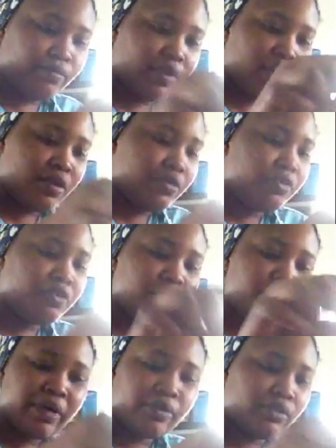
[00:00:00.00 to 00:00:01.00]
I don't know
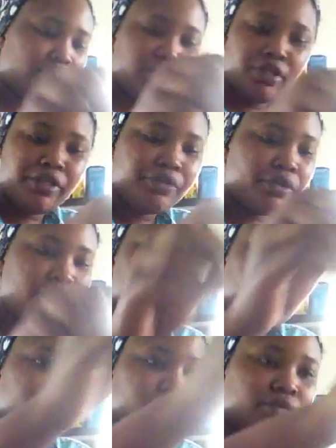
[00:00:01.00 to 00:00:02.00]
about glue
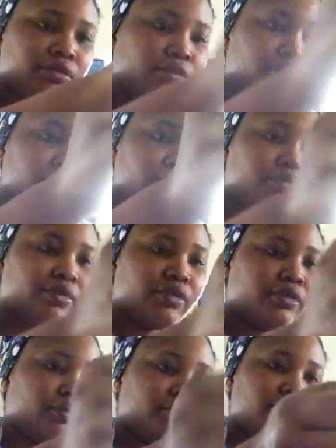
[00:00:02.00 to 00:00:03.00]
gun,
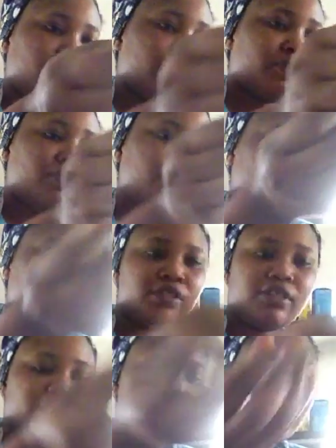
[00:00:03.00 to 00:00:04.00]
but I'm always
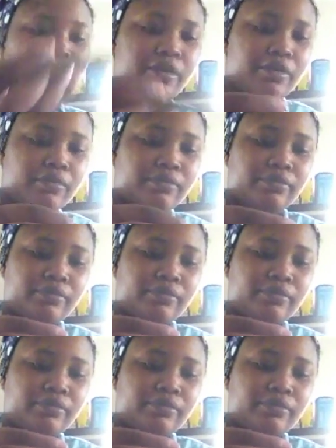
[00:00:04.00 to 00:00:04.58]
using a leather gum.